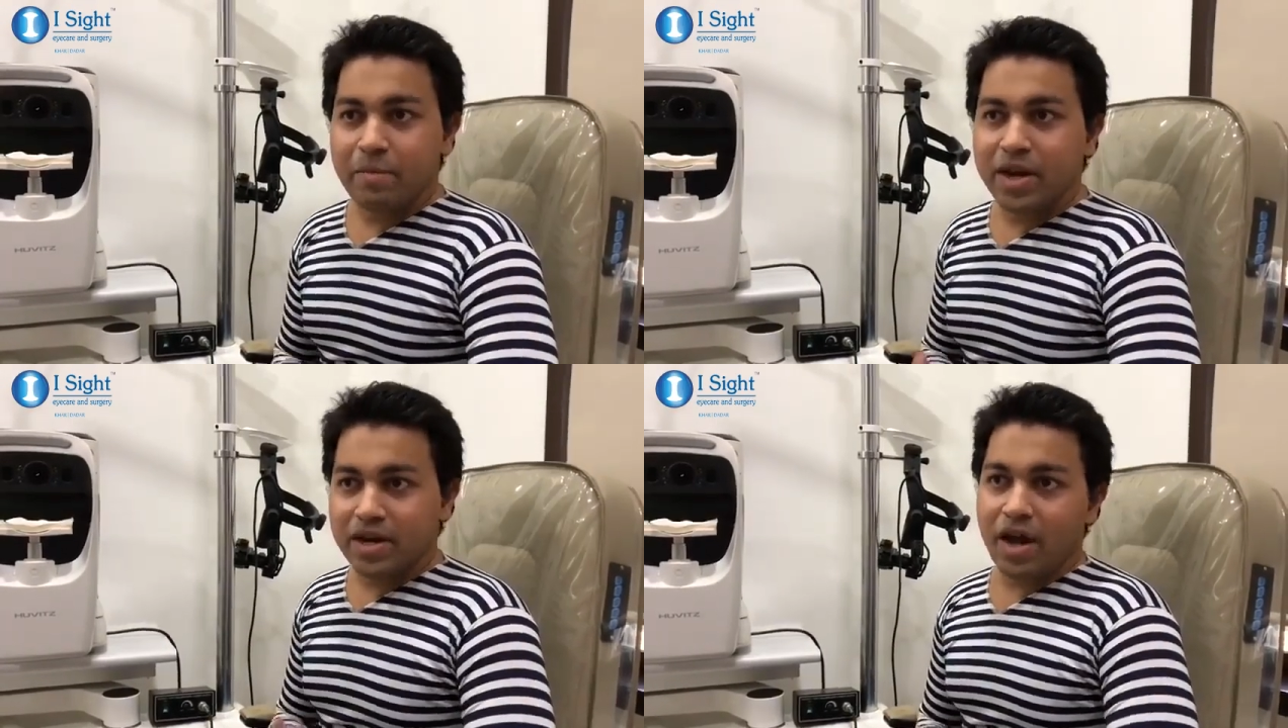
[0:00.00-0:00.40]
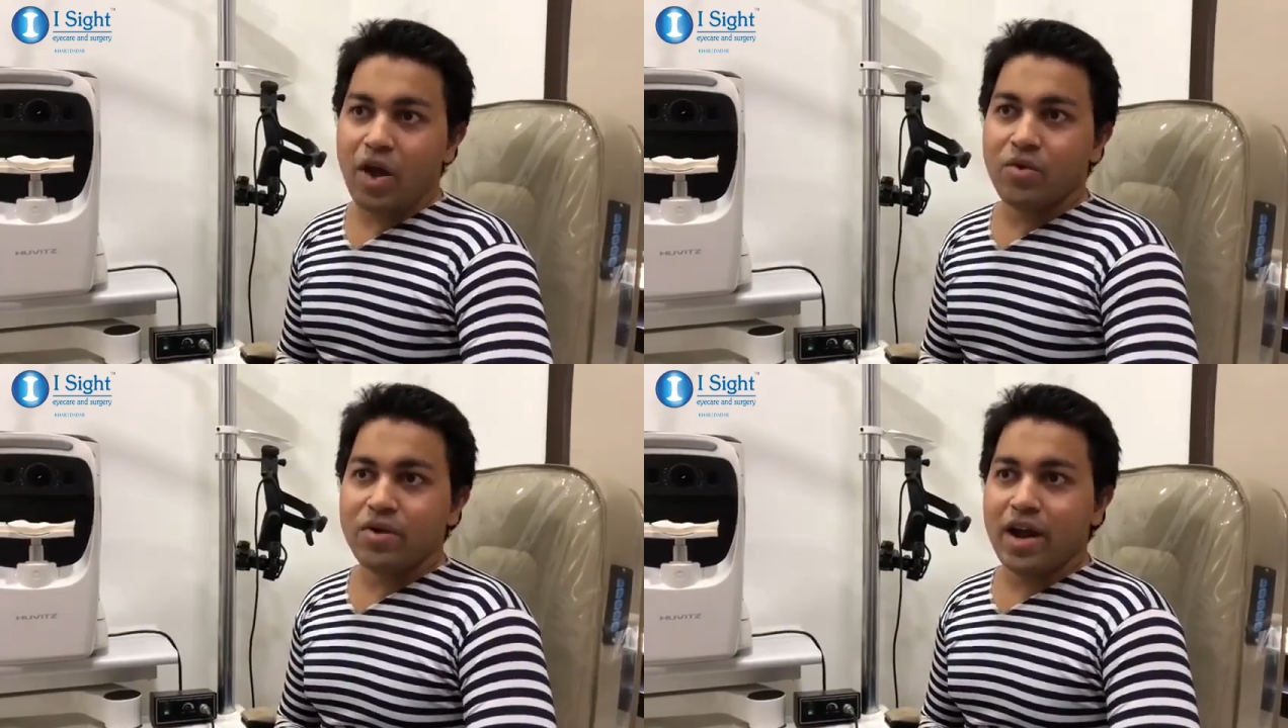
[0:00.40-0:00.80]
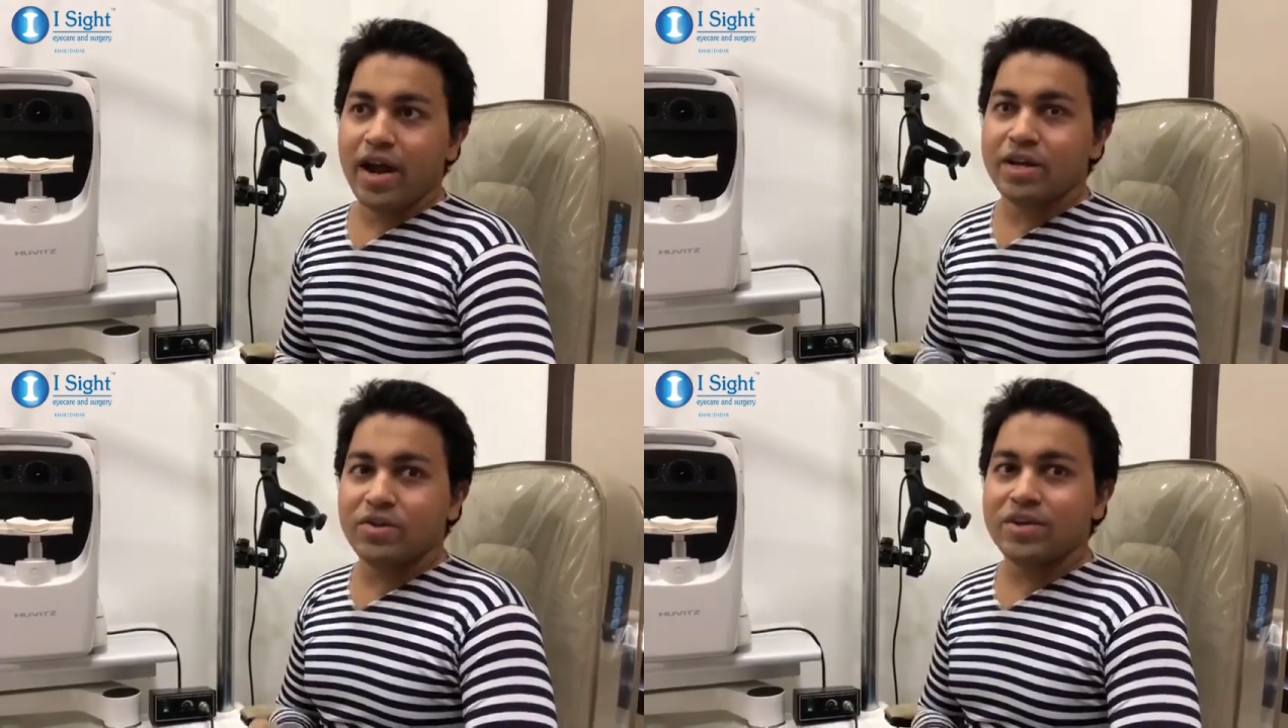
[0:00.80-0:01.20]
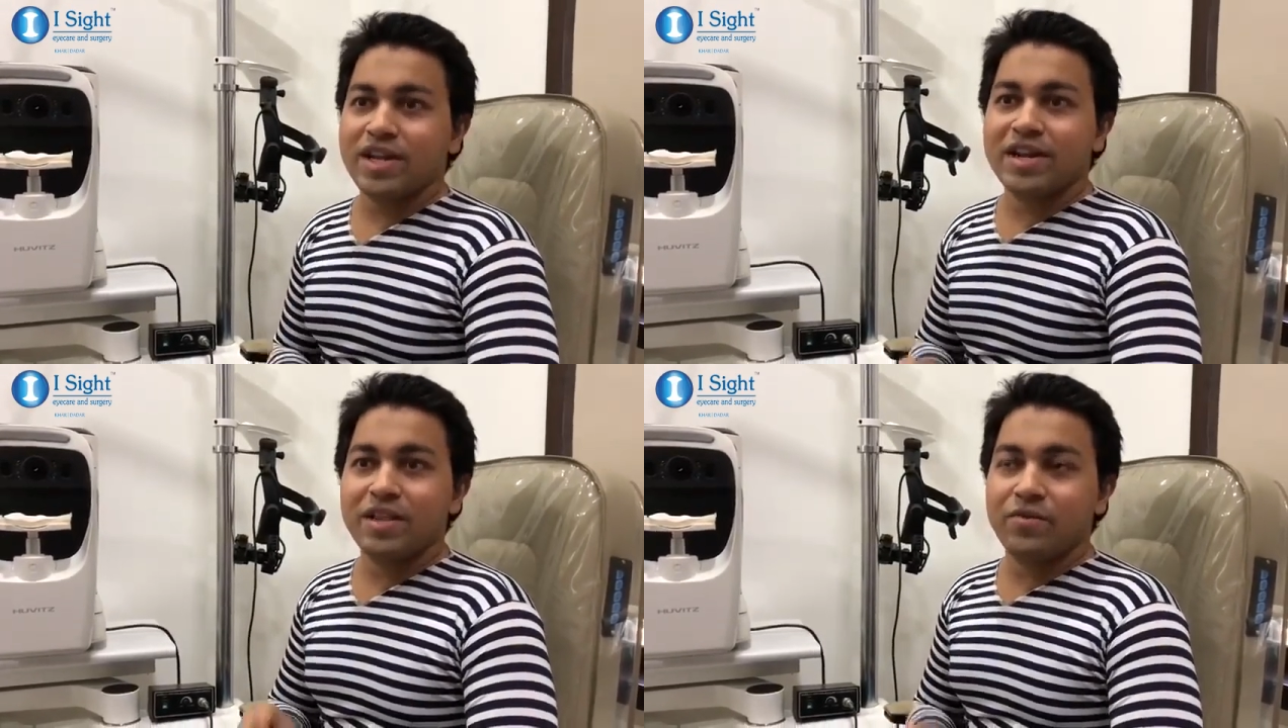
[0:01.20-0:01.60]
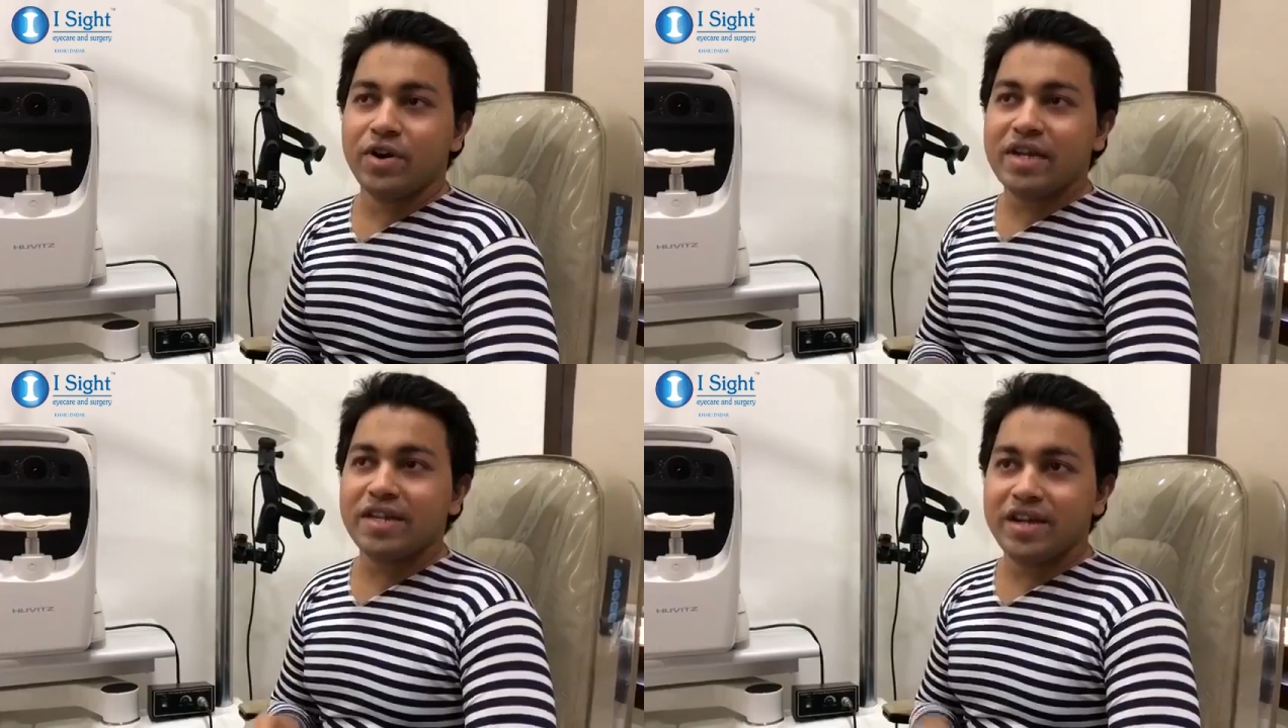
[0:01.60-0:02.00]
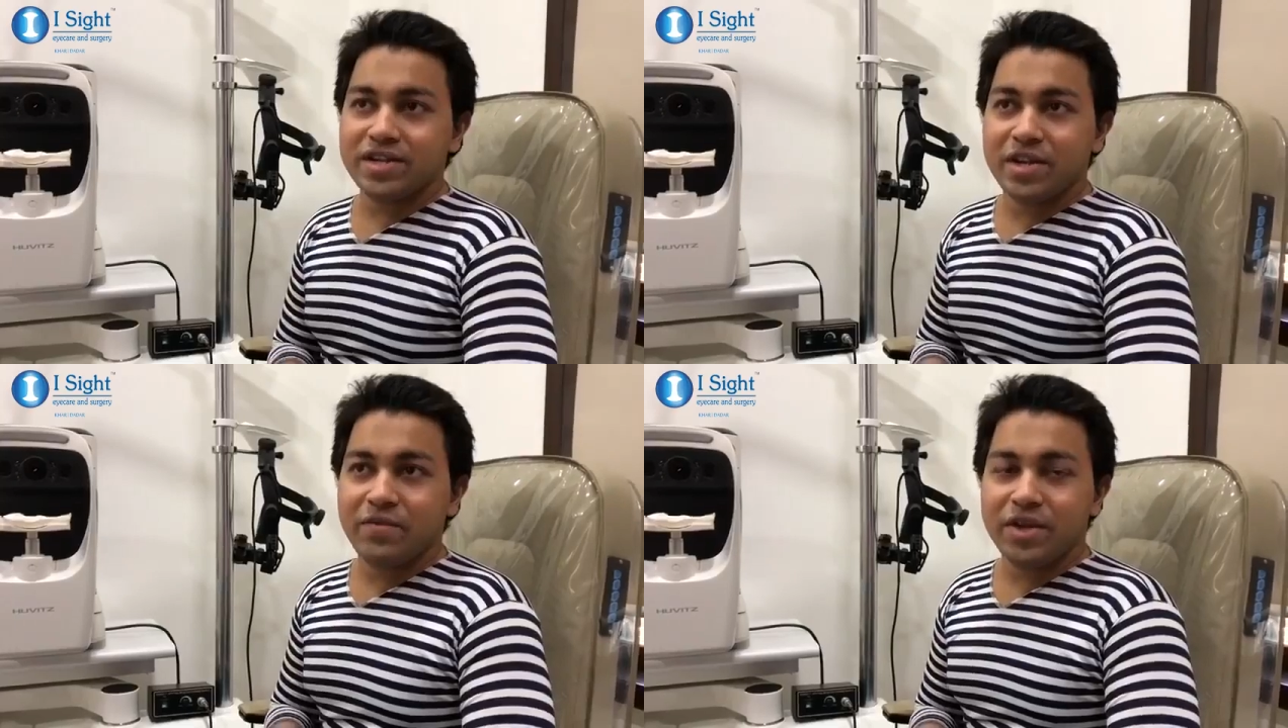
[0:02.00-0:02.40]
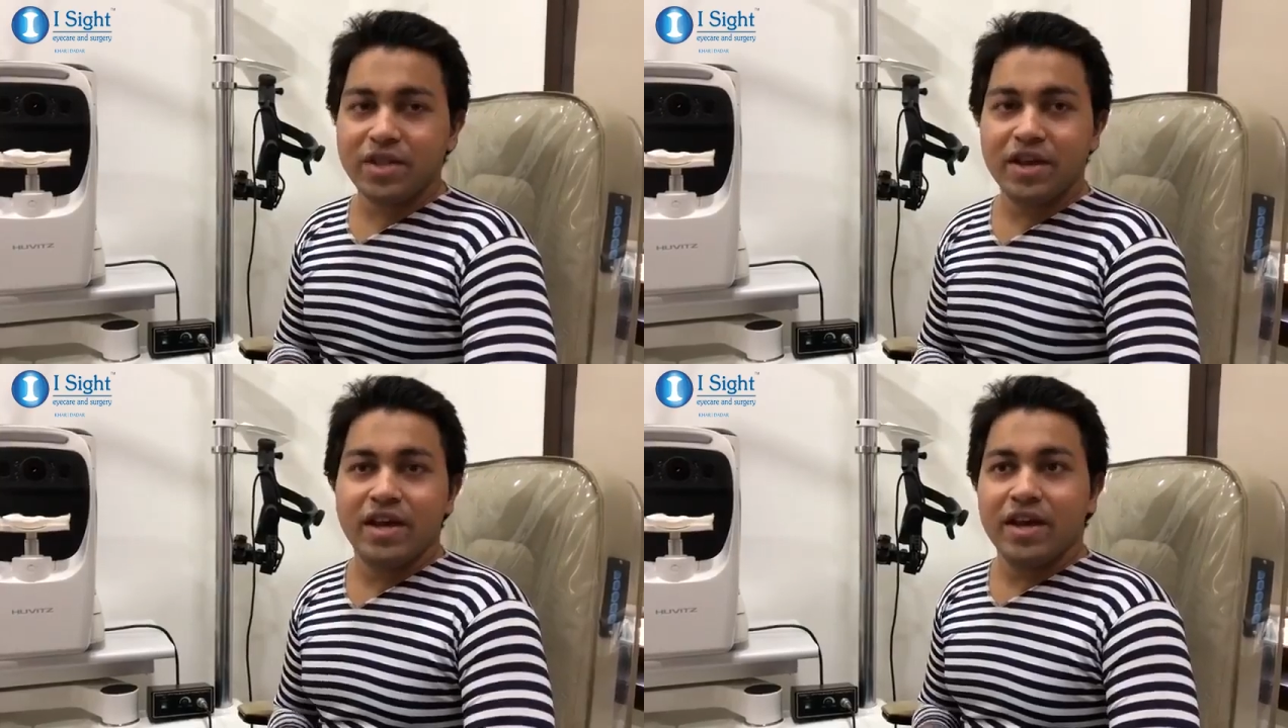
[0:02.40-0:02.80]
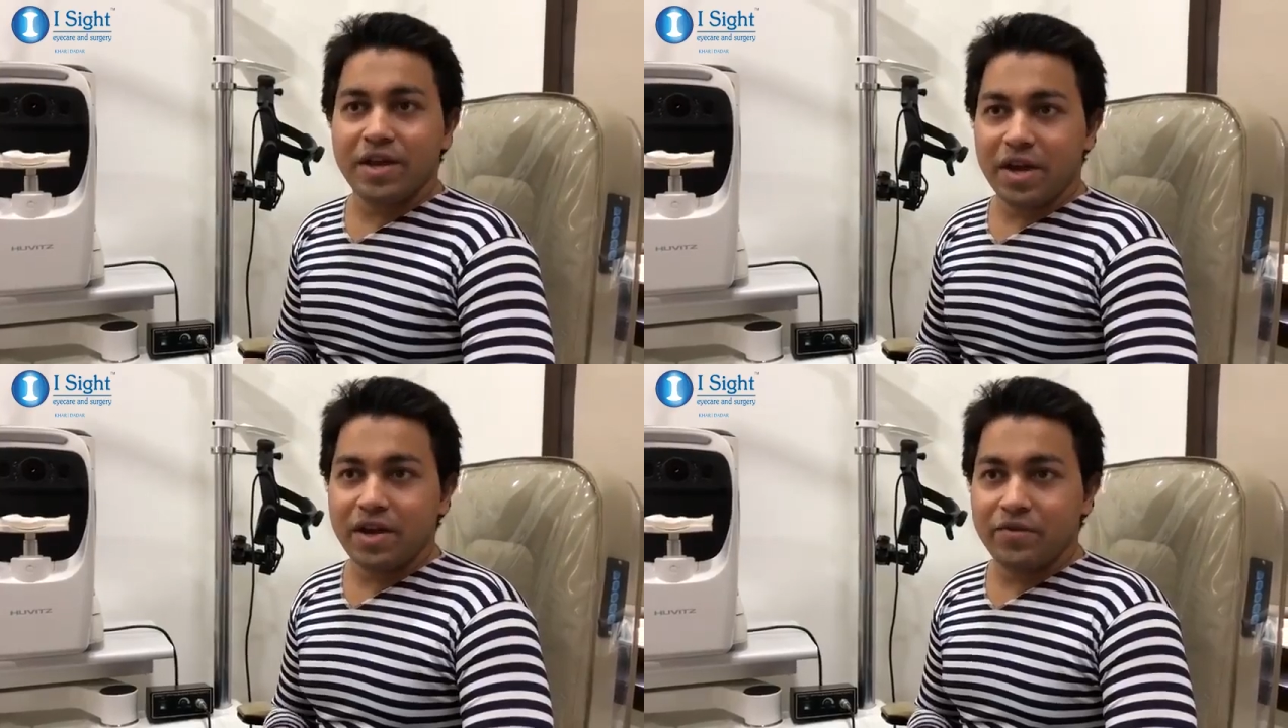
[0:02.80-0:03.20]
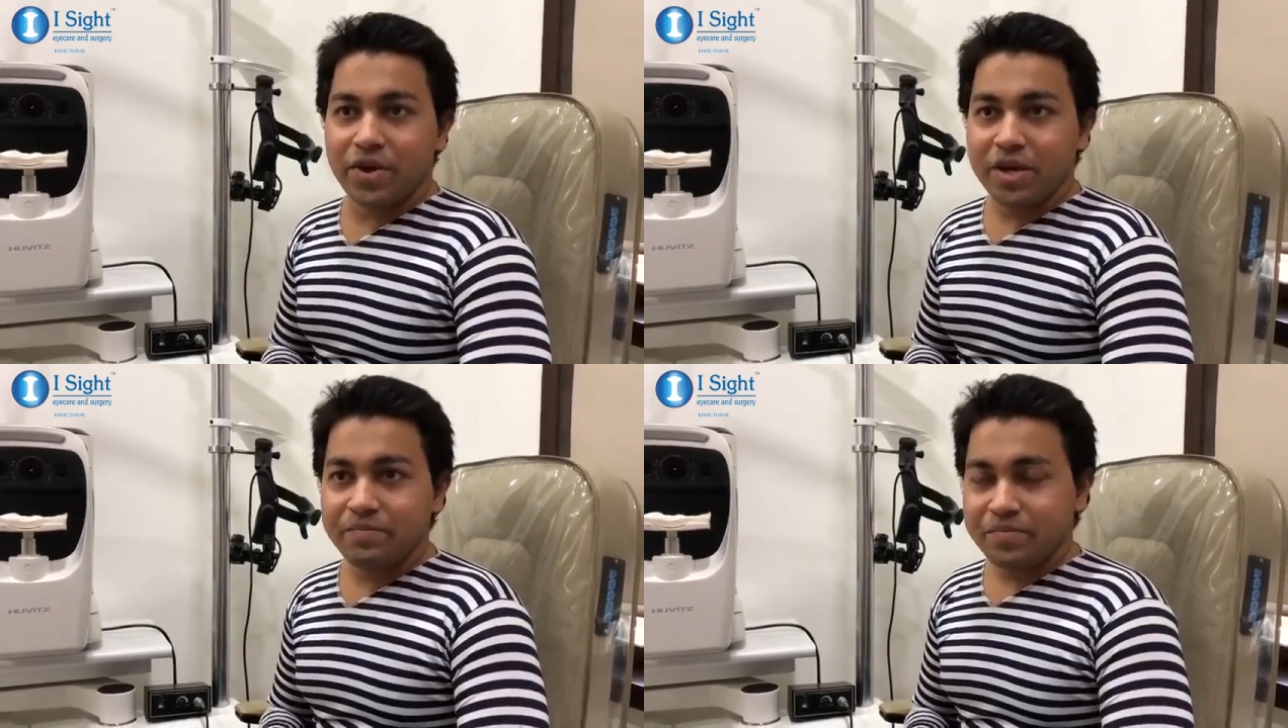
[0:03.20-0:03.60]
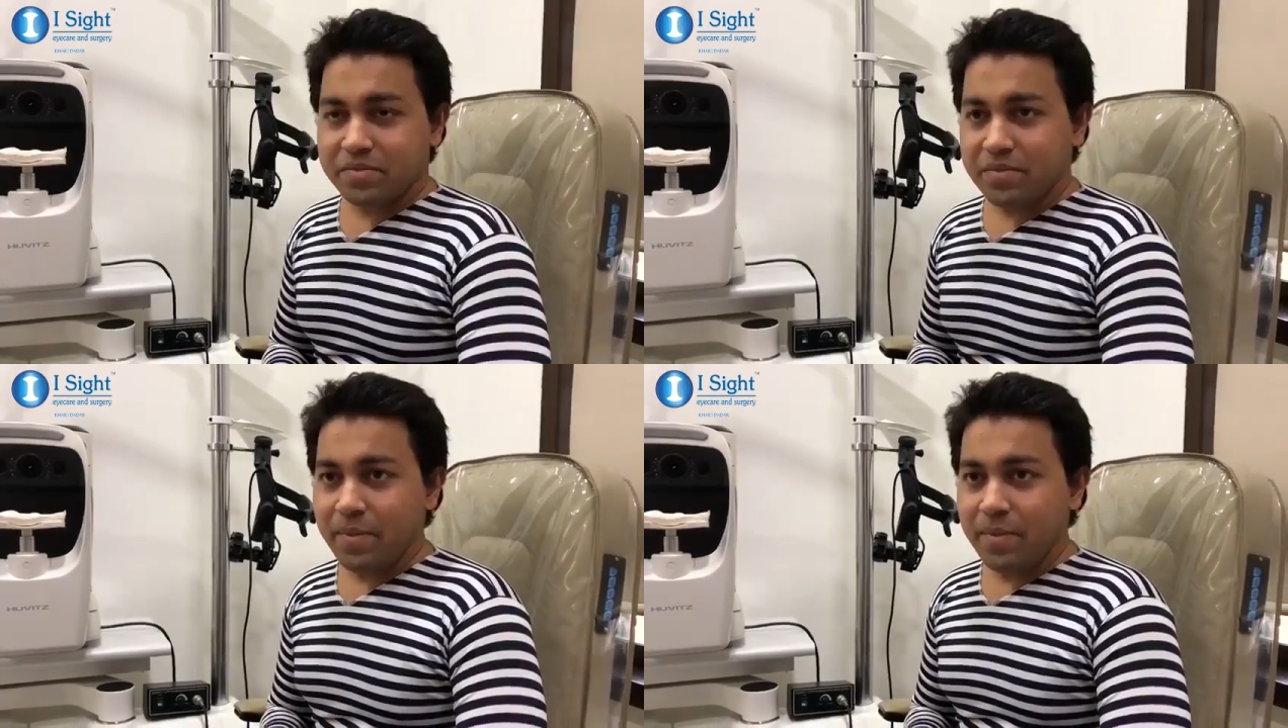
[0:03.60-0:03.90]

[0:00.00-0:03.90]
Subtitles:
but now I associate the word surgery with recovery.